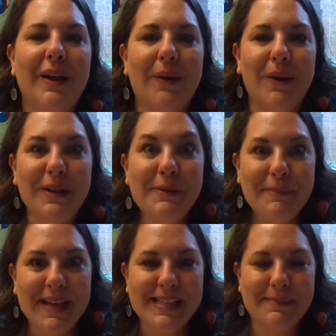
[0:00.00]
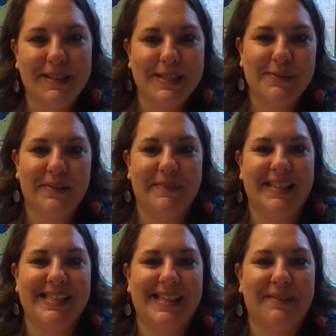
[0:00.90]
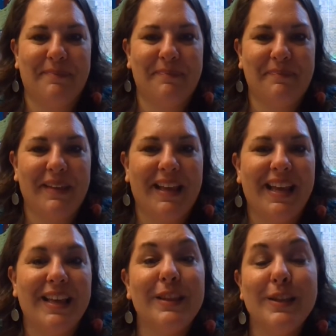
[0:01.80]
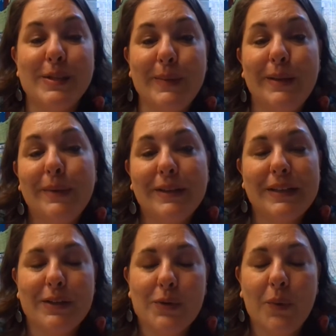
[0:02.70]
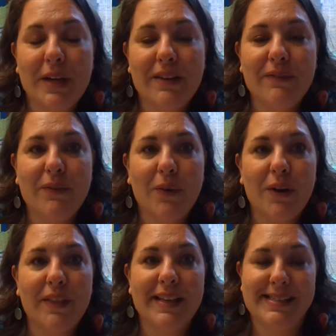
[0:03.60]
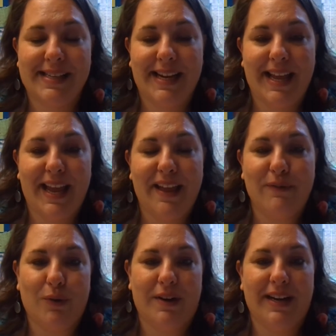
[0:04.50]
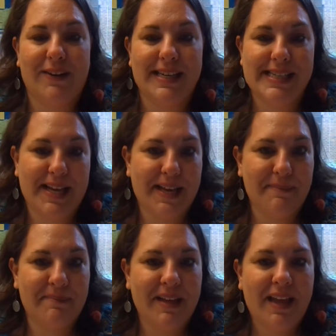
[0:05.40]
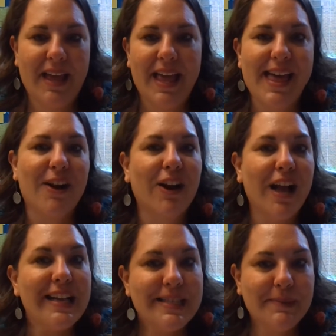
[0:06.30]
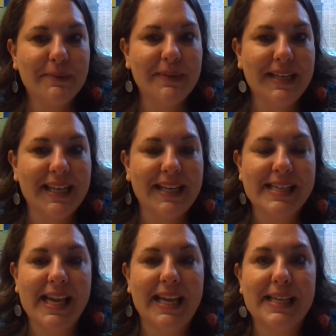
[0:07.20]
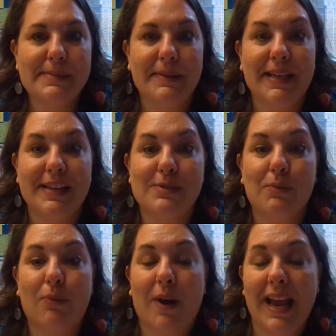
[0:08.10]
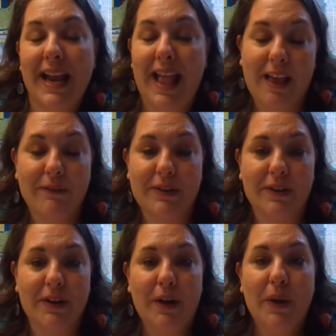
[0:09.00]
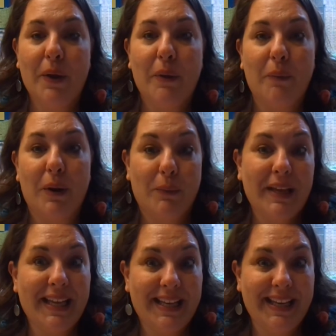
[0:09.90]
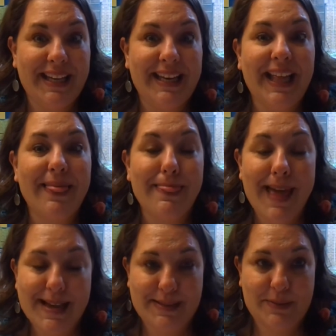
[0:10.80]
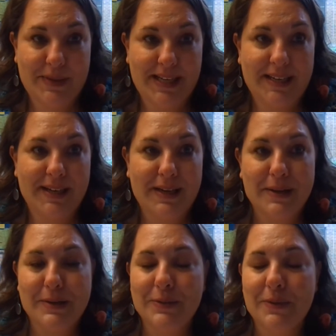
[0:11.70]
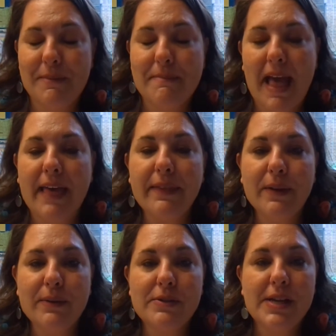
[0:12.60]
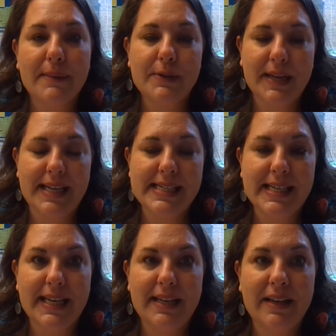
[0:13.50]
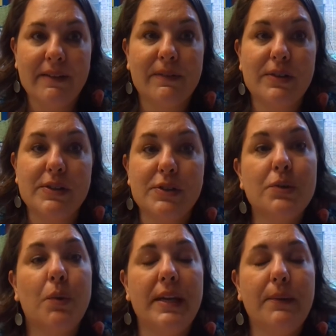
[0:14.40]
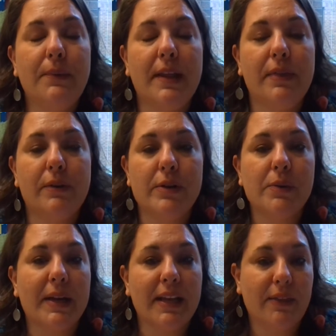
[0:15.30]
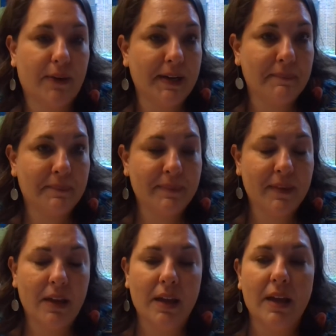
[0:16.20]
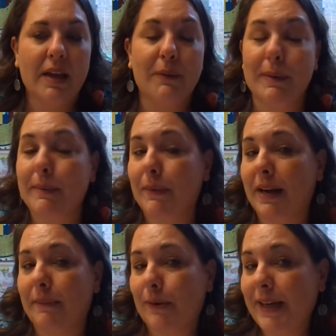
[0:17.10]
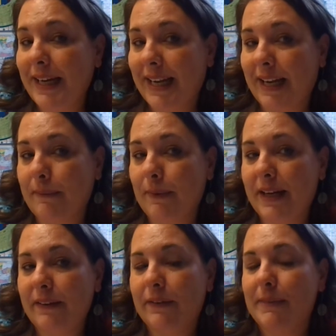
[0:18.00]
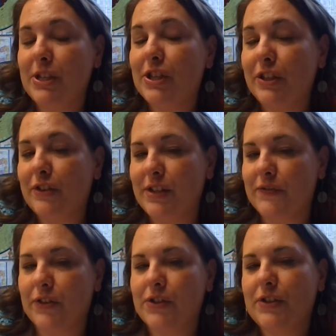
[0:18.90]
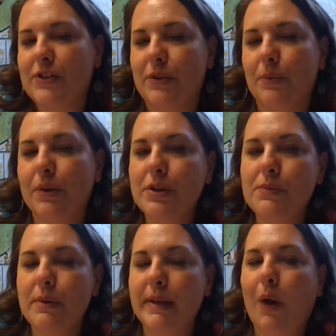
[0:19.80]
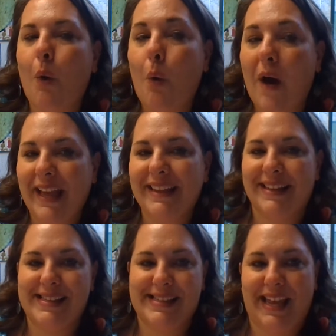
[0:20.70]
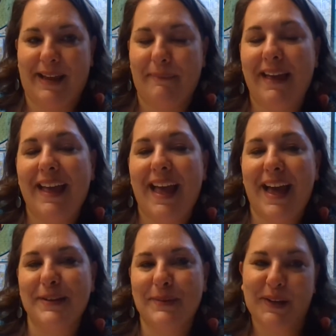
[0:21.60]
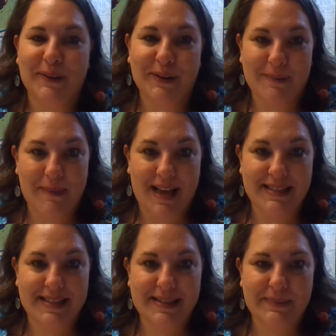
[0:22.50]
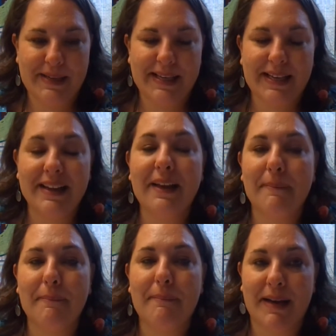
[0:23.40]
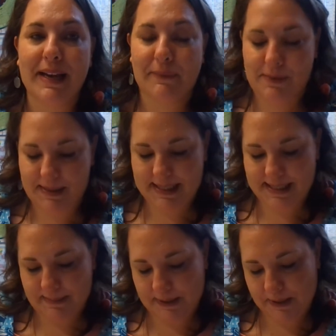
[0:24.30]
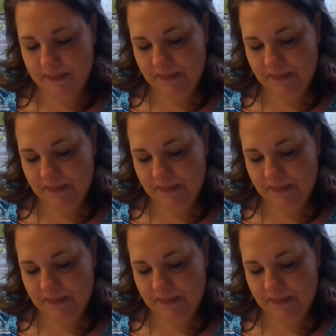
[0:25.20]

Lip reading: Welcome to Mass Minutes with Melissa. This week we are in the 24th Sunday of Ordinary Time, and our Gospel reading takes place right after where we ended last week. So we're in Matthew chapter 18, verses 21 through 23. Remember, when I'm reading from a children's version, so the words won't be quite the same as what you hear in Mass this weekend, but it will be similar.